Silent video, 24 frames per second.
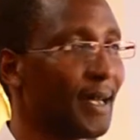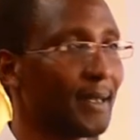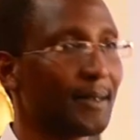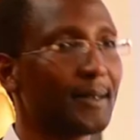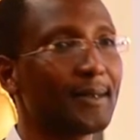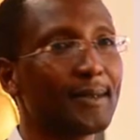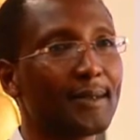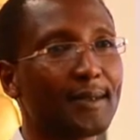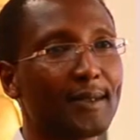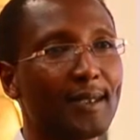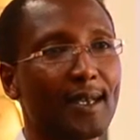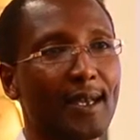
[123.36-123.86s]

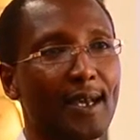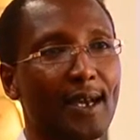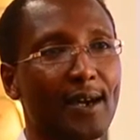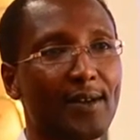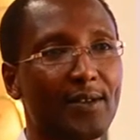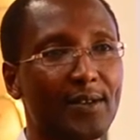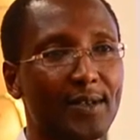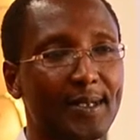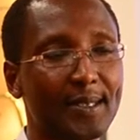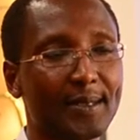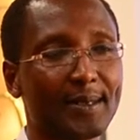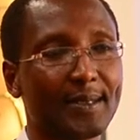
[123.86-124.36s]
as
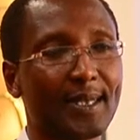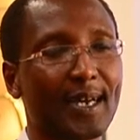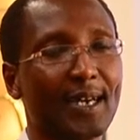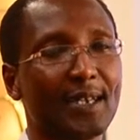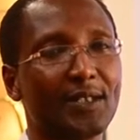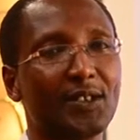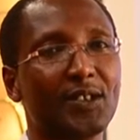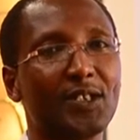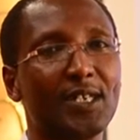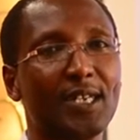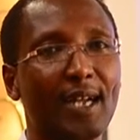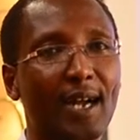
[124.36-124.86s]
a
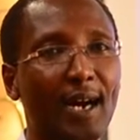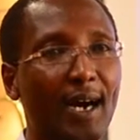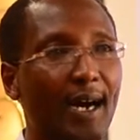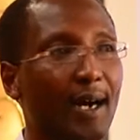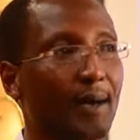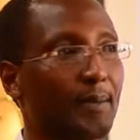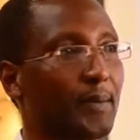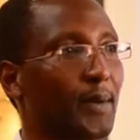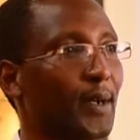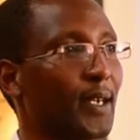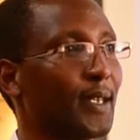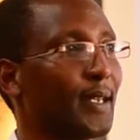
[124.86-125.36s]
research
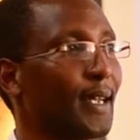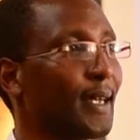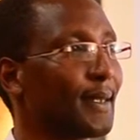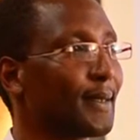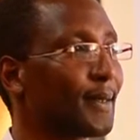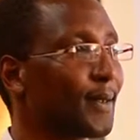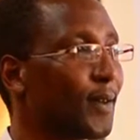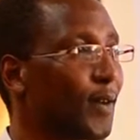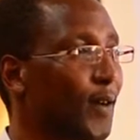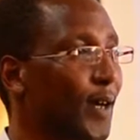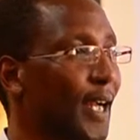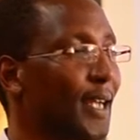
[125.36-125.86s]
gap and
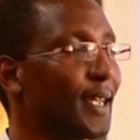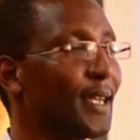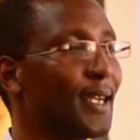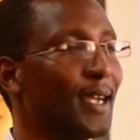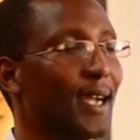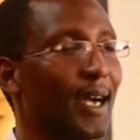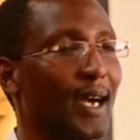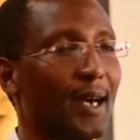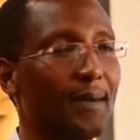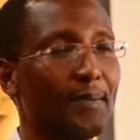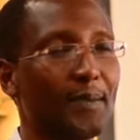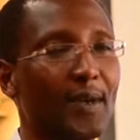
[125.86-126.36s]
a scholarly
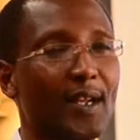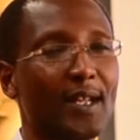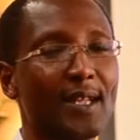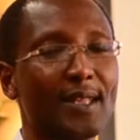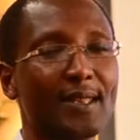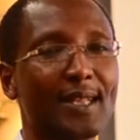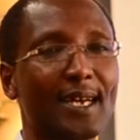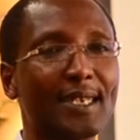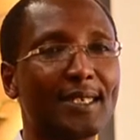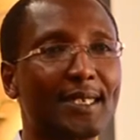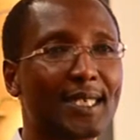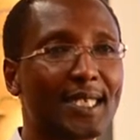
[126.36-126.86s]
gap
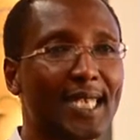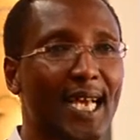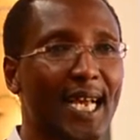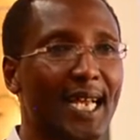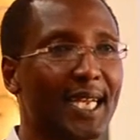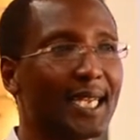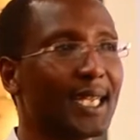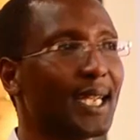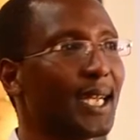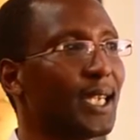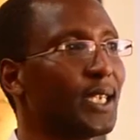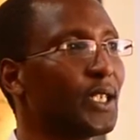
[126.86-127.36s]
that
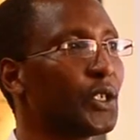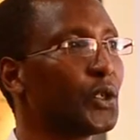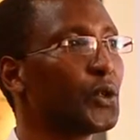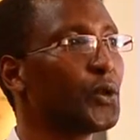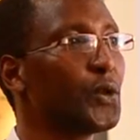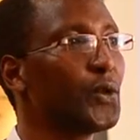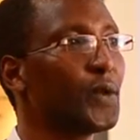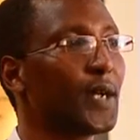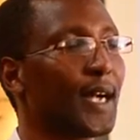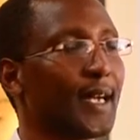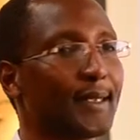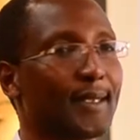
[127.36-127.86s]
tended
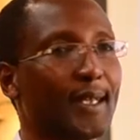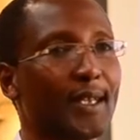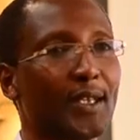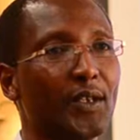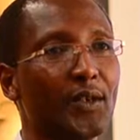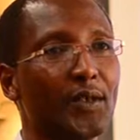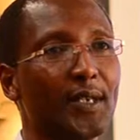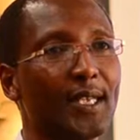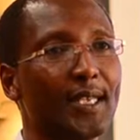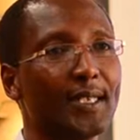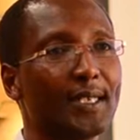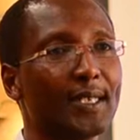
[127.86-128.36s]
to look at
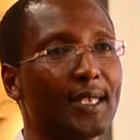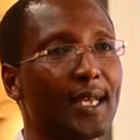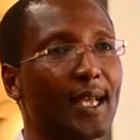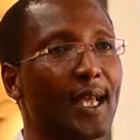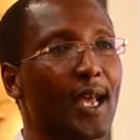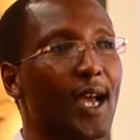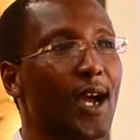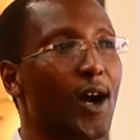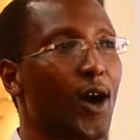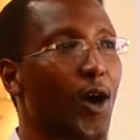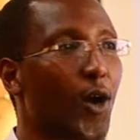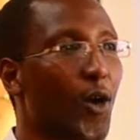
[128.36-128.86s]

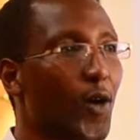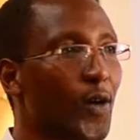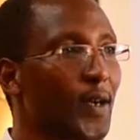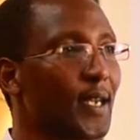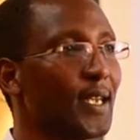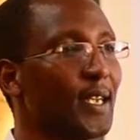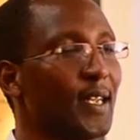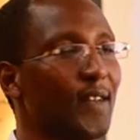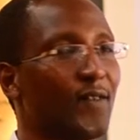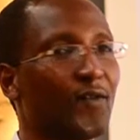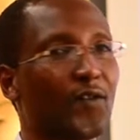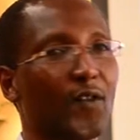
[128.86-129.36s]
security
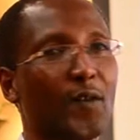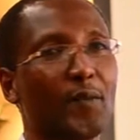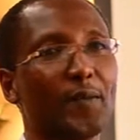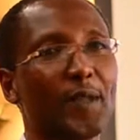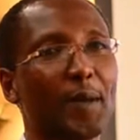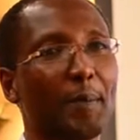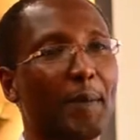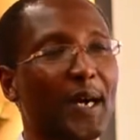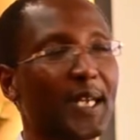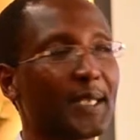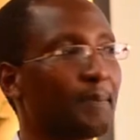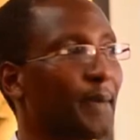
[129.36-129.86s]
only
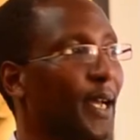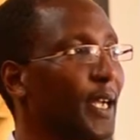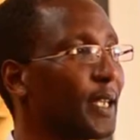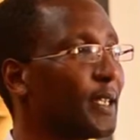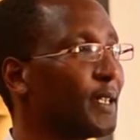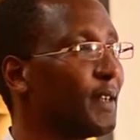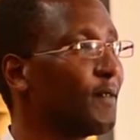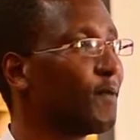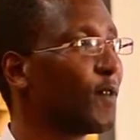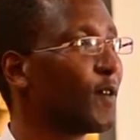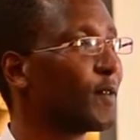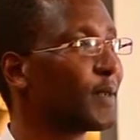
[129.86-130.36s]
from the
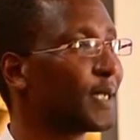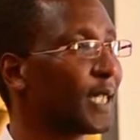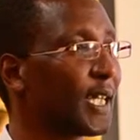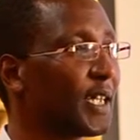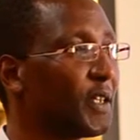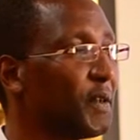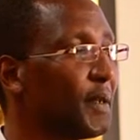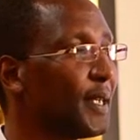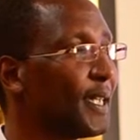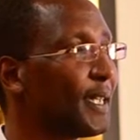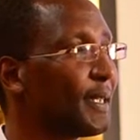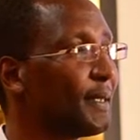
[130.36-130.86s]
perspective of
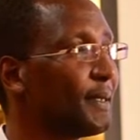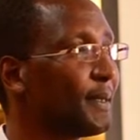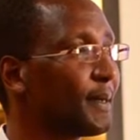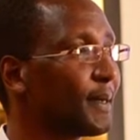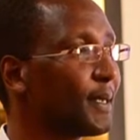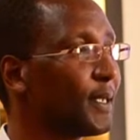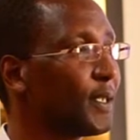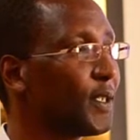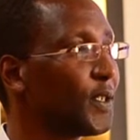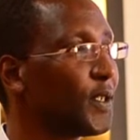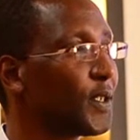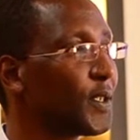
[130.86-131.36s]
security
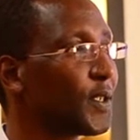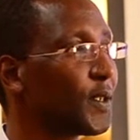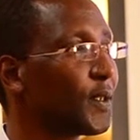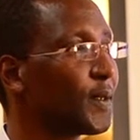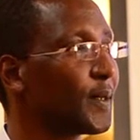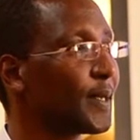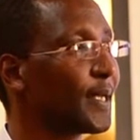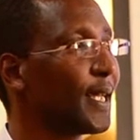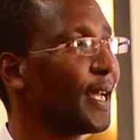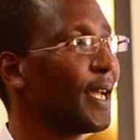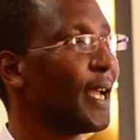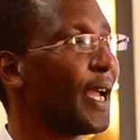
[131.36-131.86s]

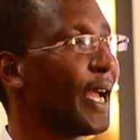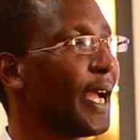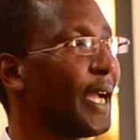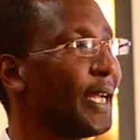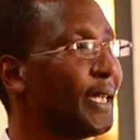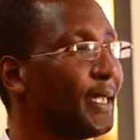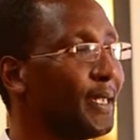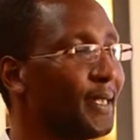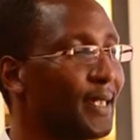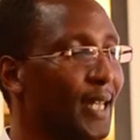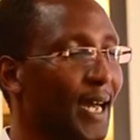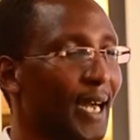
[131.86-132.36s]
institutions,
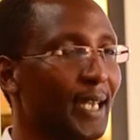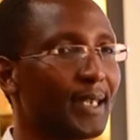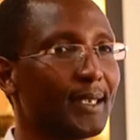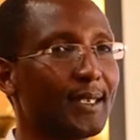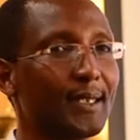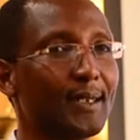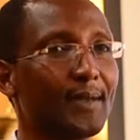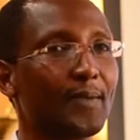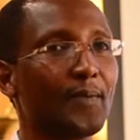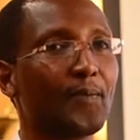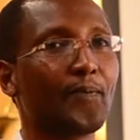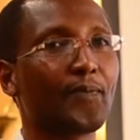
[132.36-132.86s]
and in
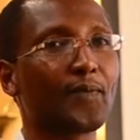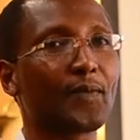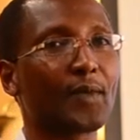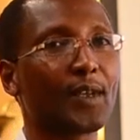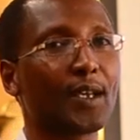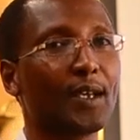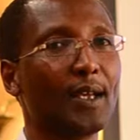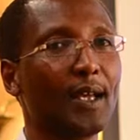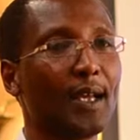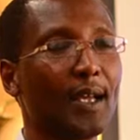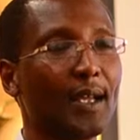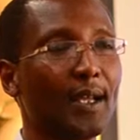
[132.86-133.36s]

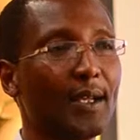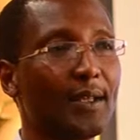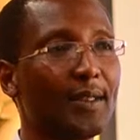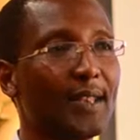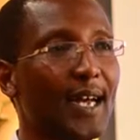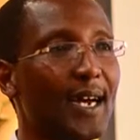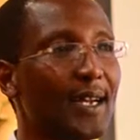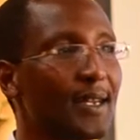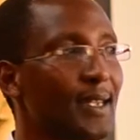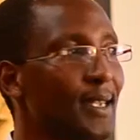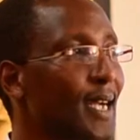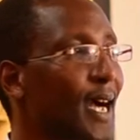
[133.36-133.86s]

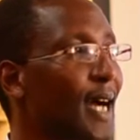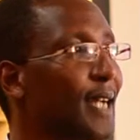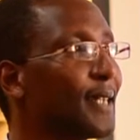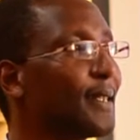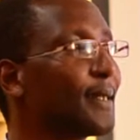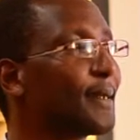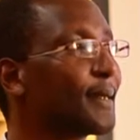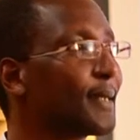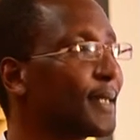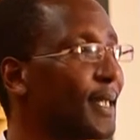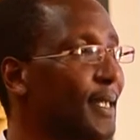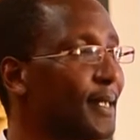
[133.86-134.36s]
that
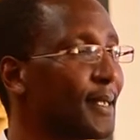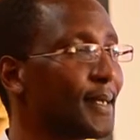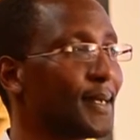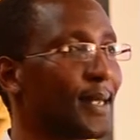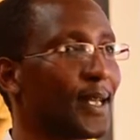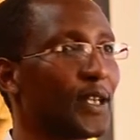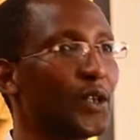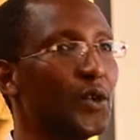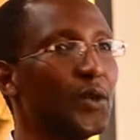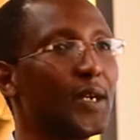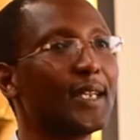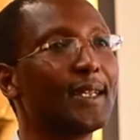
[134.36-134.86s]
regard, state
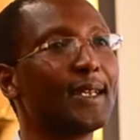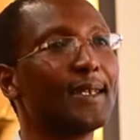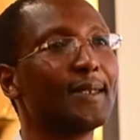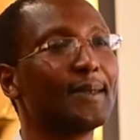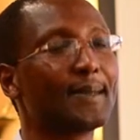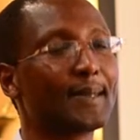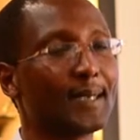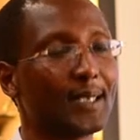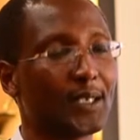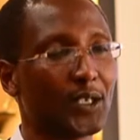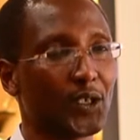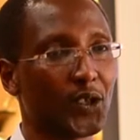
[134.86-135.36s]
security
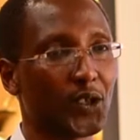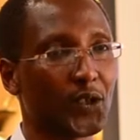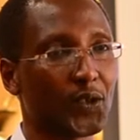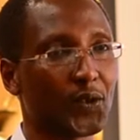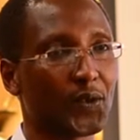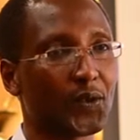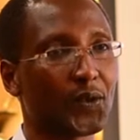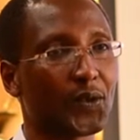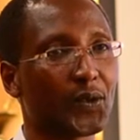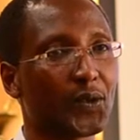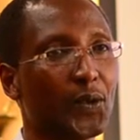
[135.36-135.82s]
institutions.